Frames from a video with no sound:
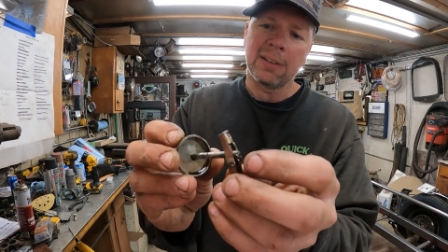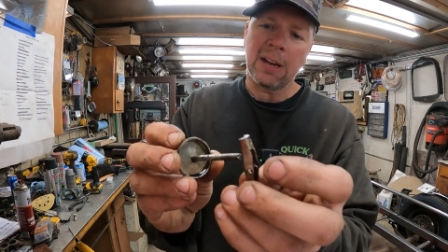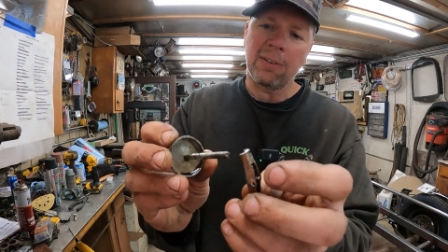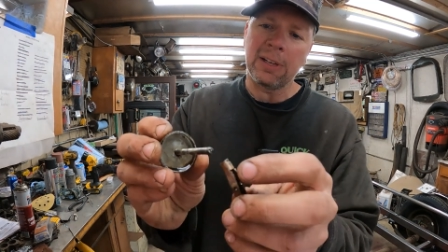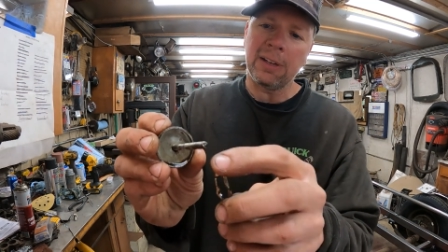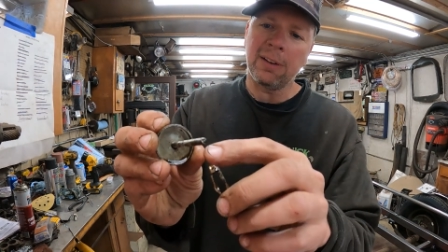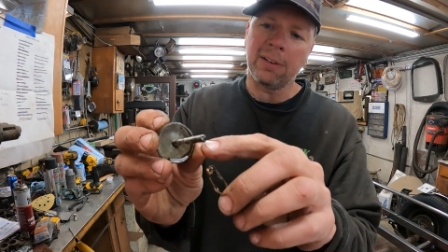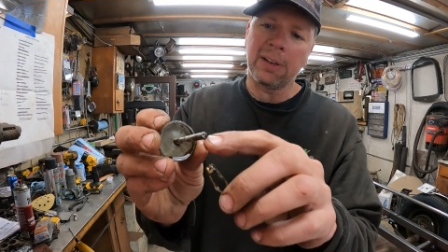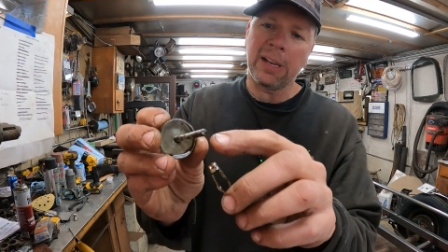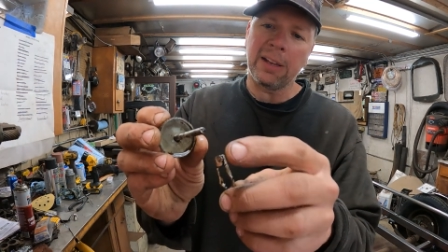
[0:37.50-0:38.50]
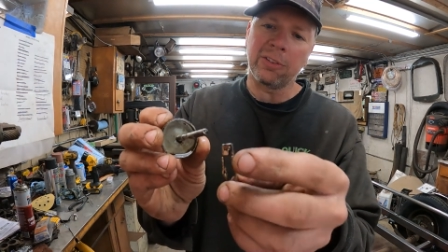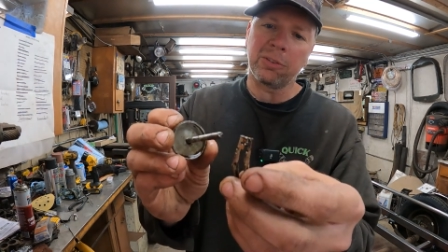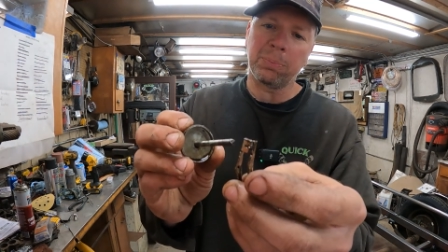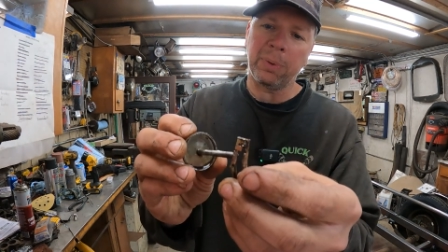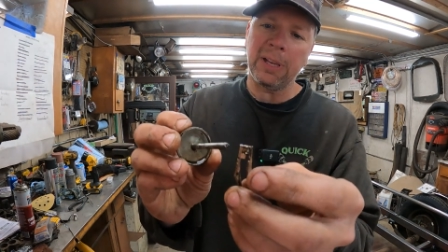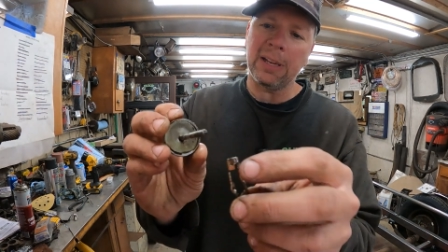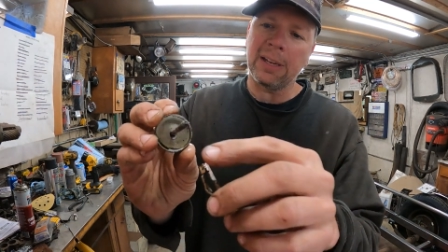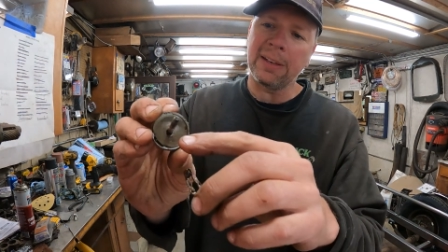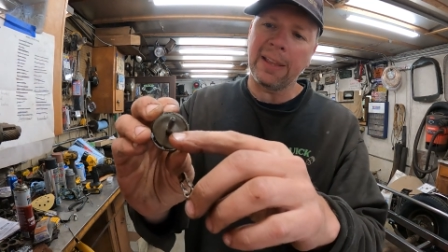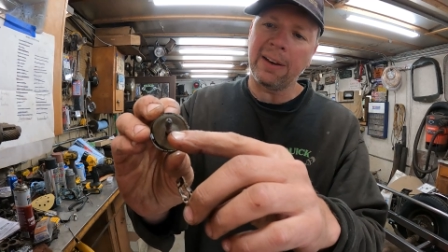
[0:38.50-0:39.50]
Down here it had split,
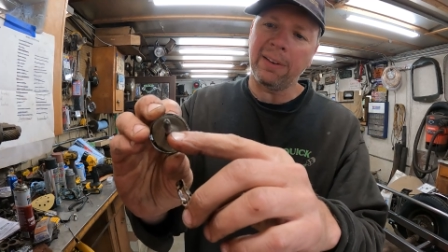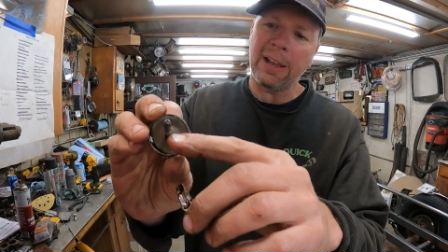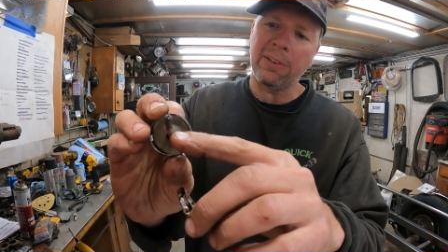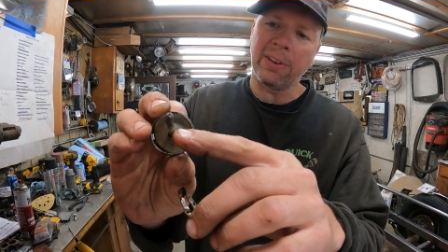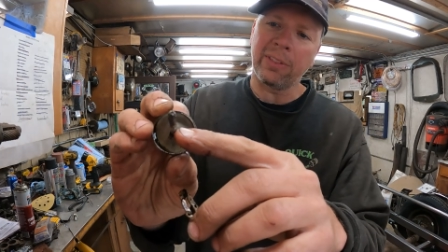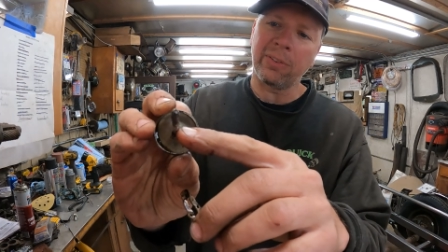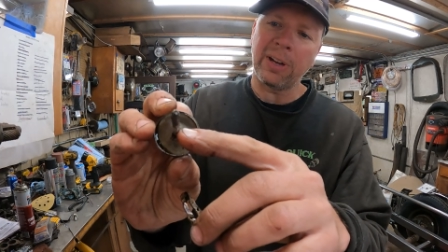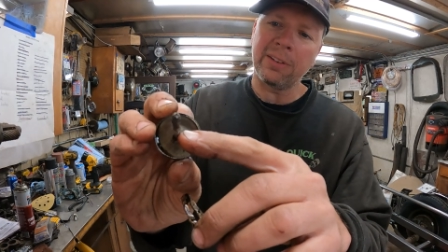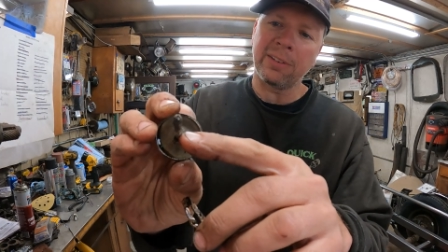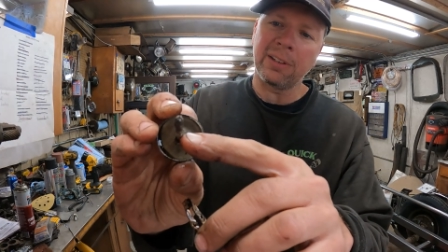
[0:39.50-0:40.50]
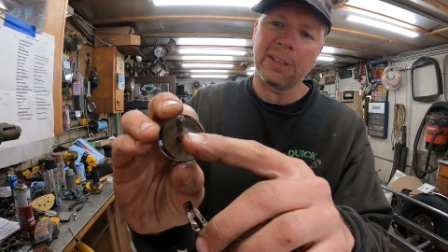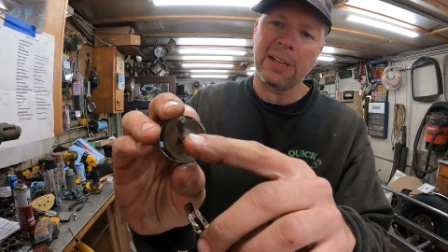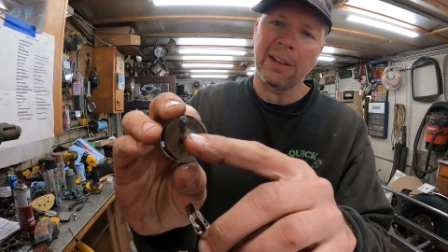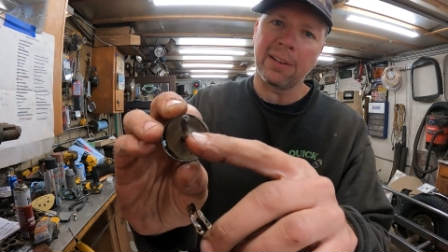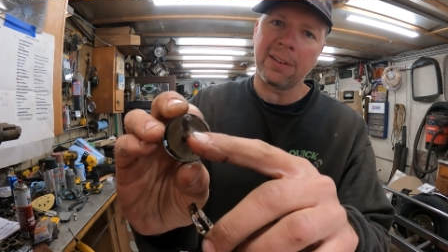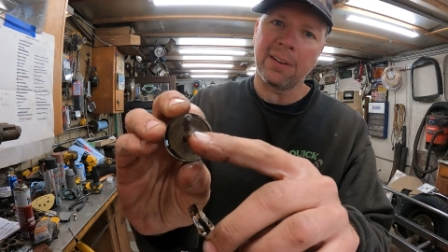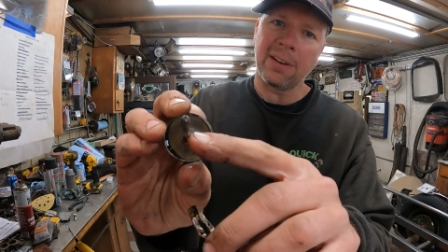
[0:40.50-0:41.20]
and that allowed the threads to get